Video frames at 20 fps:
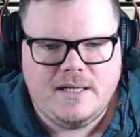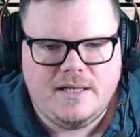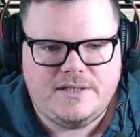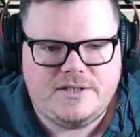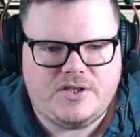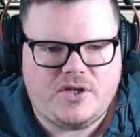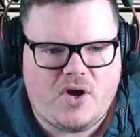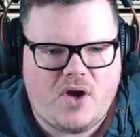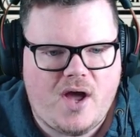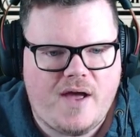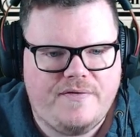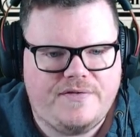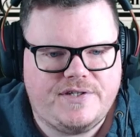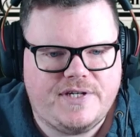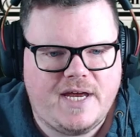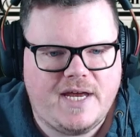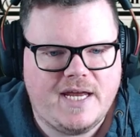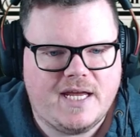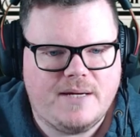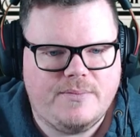Tithe
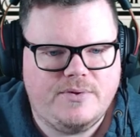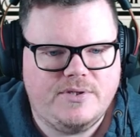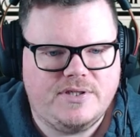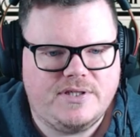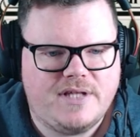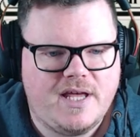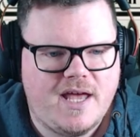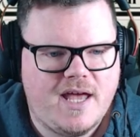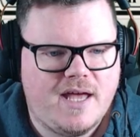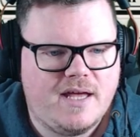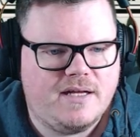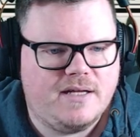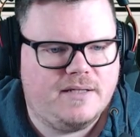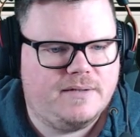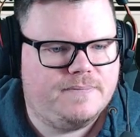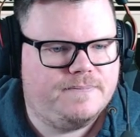Taker was there.